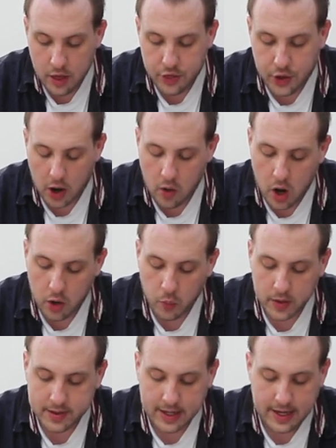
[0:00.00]
Theron
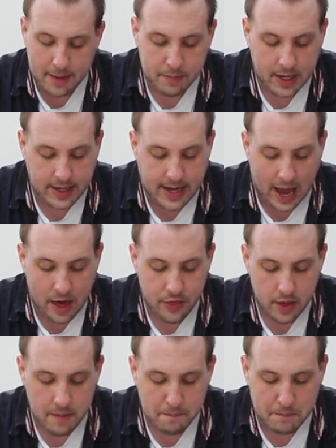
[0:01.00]
was condemned to
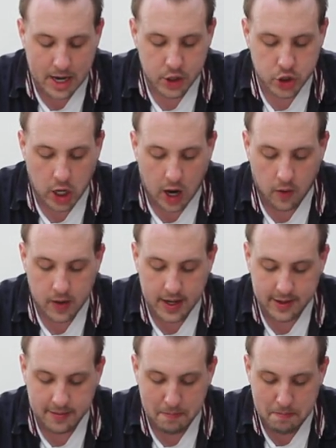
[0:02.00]
death, but
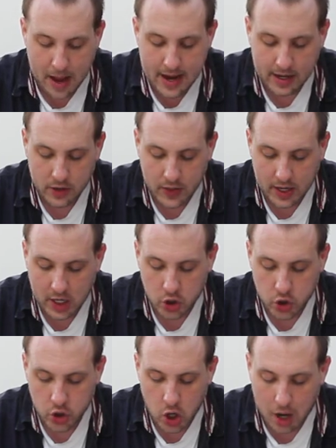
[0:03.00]
Chaereas begged that he
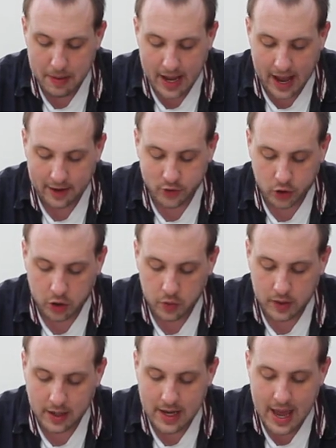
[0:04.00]
should not be
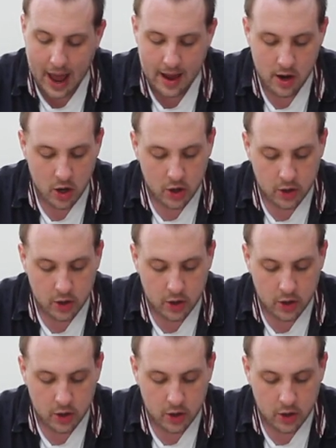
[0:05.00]
executed yet,